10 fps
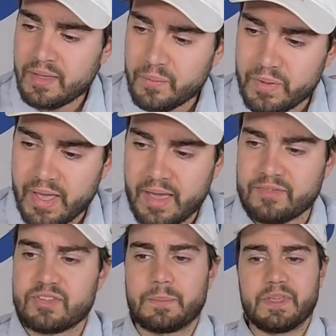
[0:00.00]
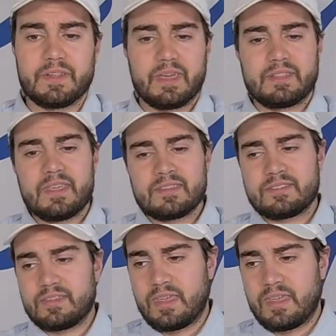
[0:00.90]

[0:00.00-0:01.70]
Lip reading: we have something like this.